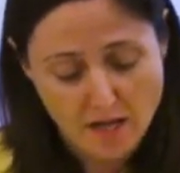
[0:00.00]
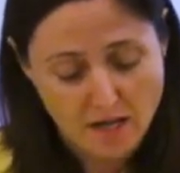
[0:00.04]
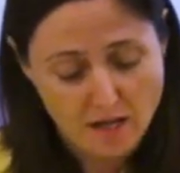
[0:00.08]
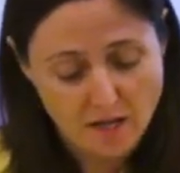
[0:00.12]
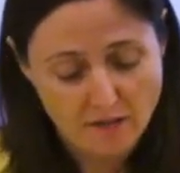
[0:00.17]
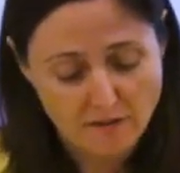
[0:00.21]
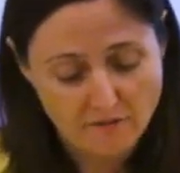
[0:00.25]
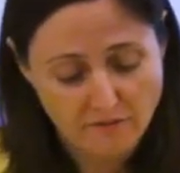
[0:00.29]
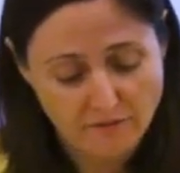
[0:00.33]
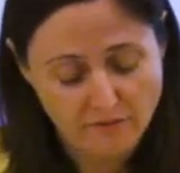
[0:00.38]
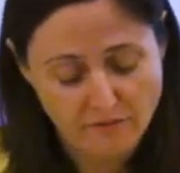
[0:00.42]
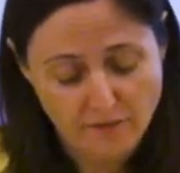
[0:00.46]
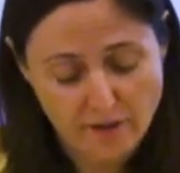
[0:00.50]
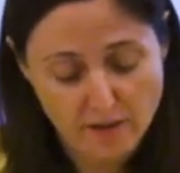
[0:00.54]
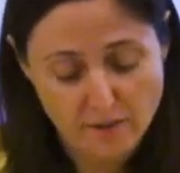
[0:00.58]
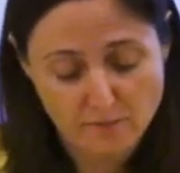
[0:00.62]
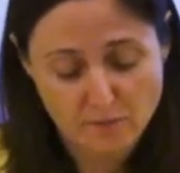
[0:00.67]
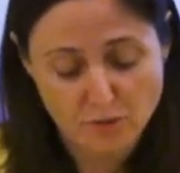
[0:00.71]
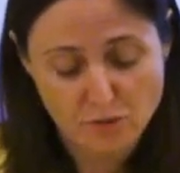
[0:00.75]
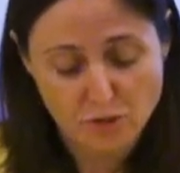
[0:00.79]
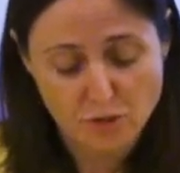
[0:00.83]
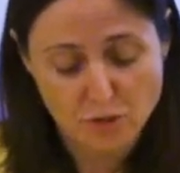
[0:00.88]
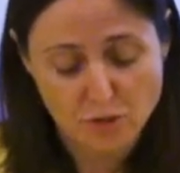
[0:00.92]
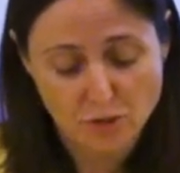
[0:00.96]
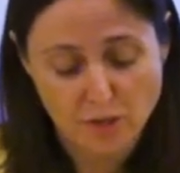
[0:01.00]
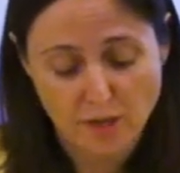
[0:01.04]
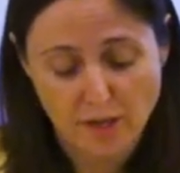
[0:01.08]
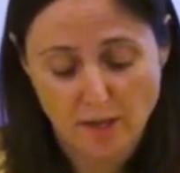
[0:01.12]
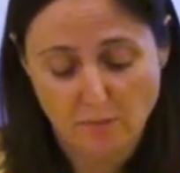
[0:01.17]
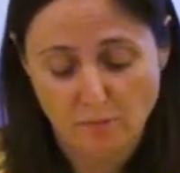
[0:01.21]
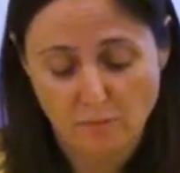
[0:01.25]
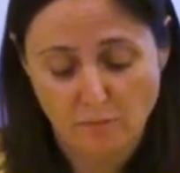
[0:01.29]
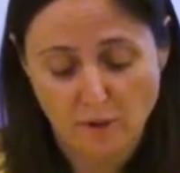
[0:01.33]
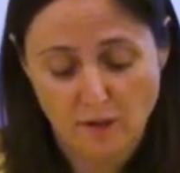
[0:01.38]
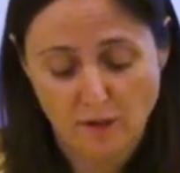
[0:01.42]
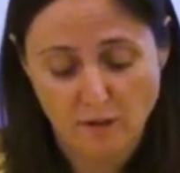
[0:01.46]
and the flames are shooting
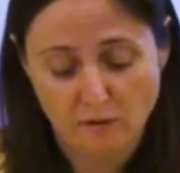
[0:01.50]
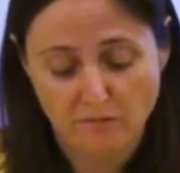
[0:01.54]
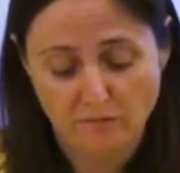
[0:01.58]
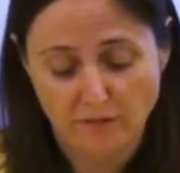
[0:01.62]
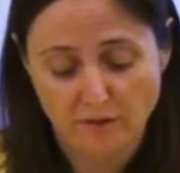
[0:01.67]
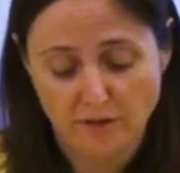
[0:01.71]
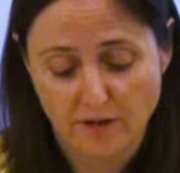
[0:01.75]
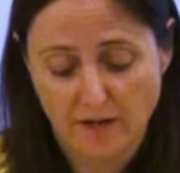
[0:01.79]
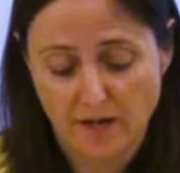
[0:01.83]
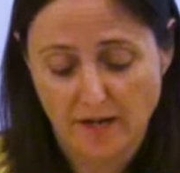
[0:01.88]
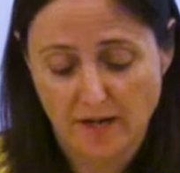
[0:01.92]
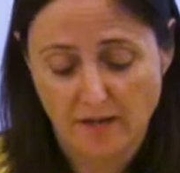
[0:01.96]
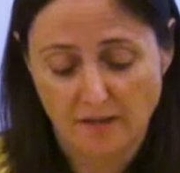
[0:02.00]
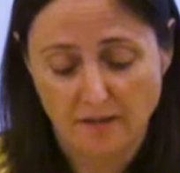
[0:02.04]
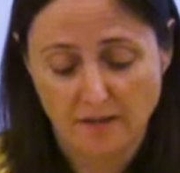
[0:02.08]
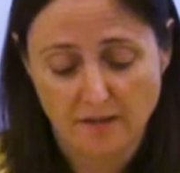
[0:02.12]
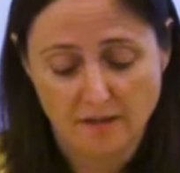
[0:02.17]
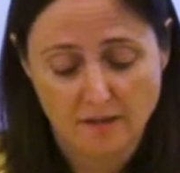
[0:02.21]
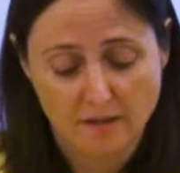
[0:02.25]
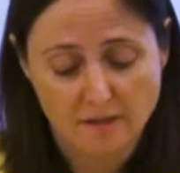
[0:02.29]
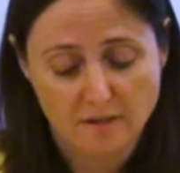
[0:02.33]
up well over your head,